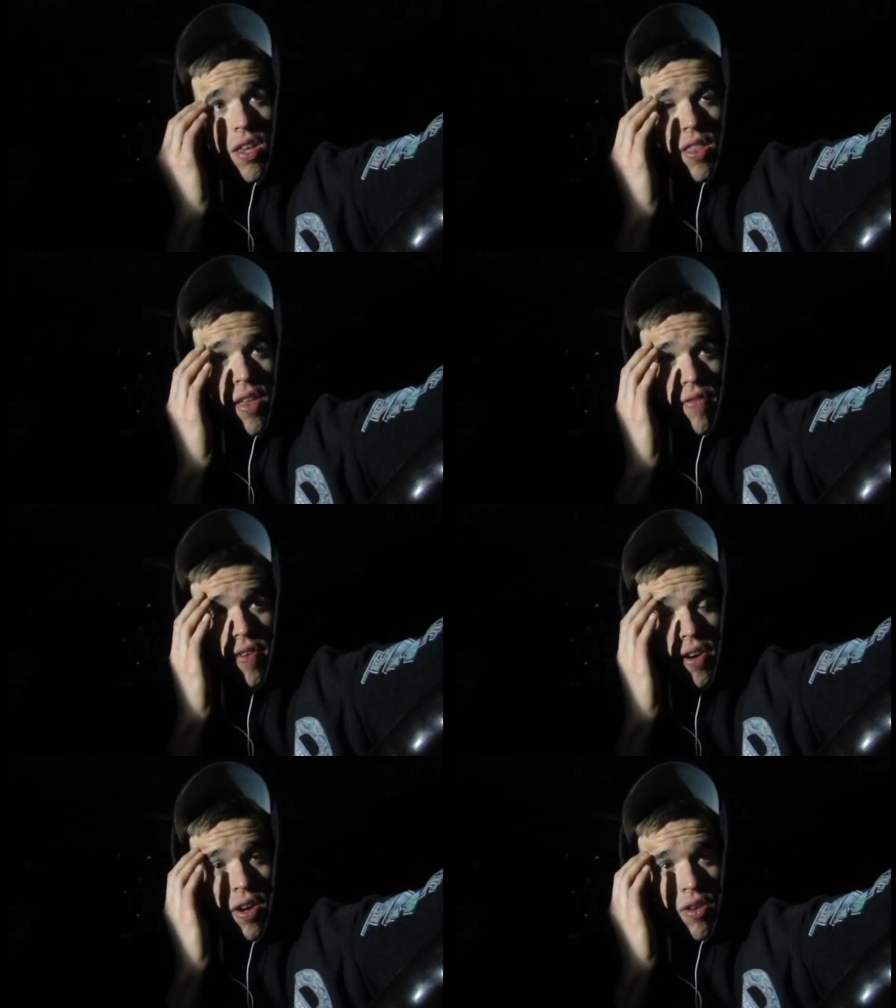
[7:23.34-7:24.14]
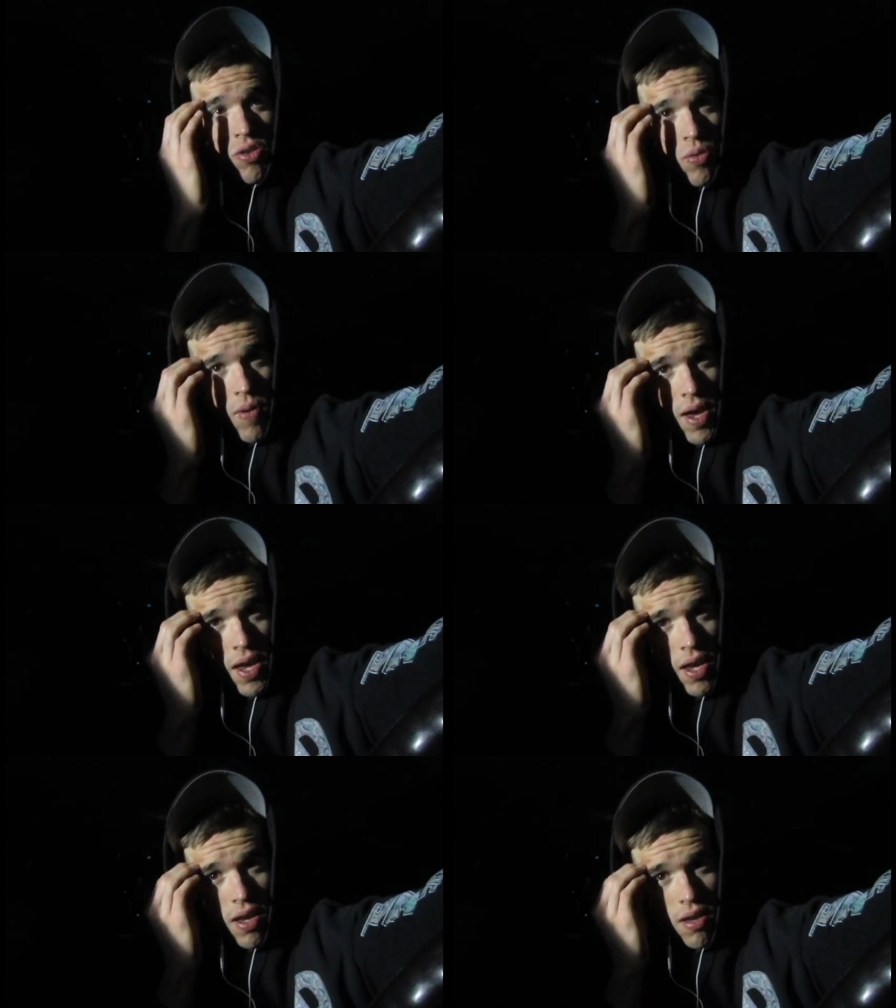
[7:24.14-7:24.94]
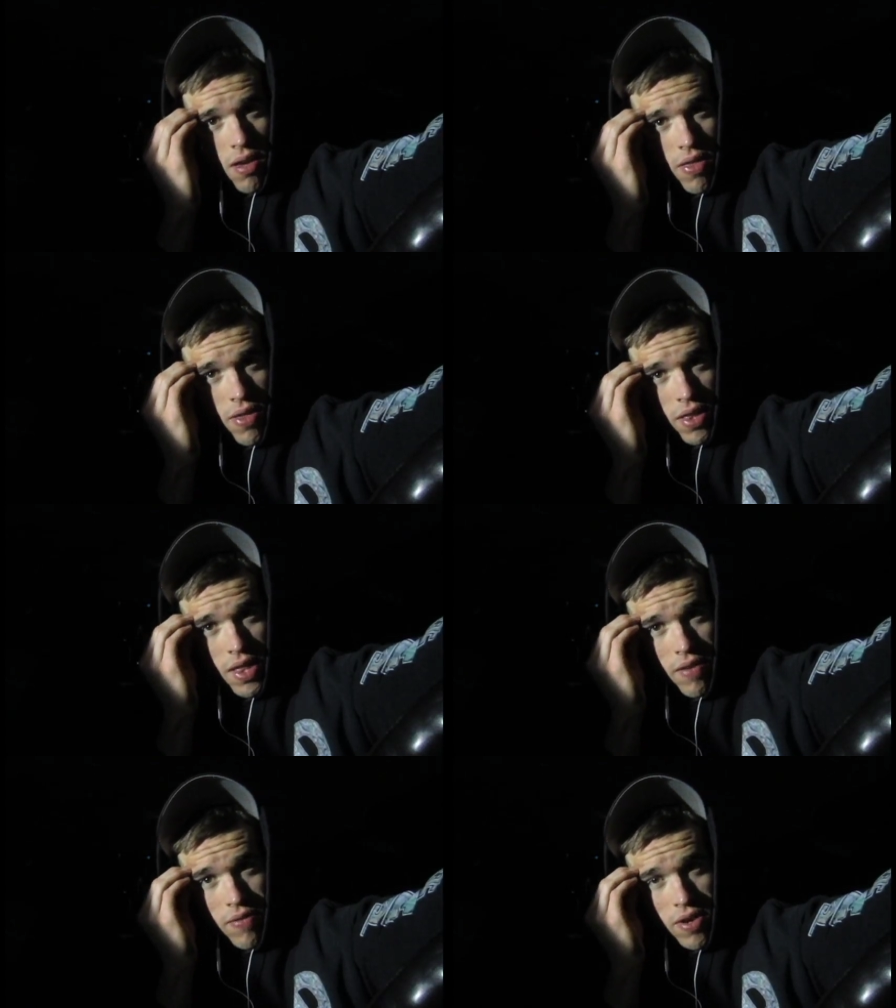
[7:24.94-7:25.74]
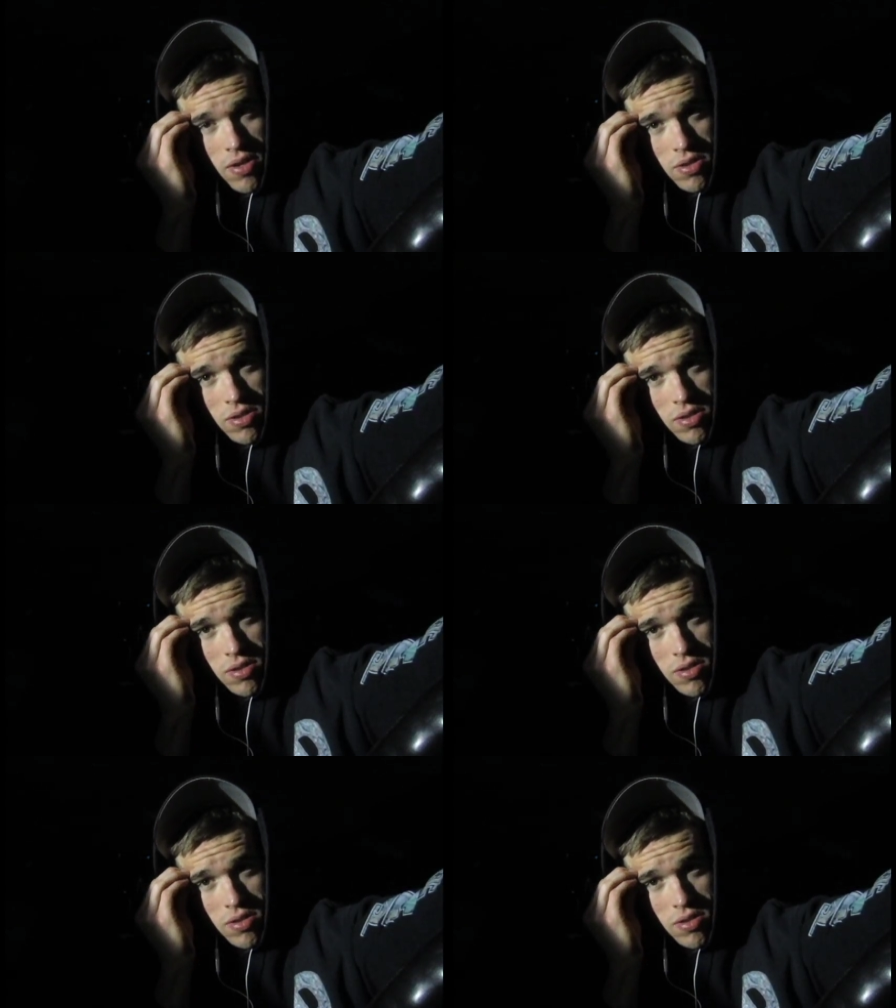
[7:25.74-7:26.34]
that fear goes away. I think that fear's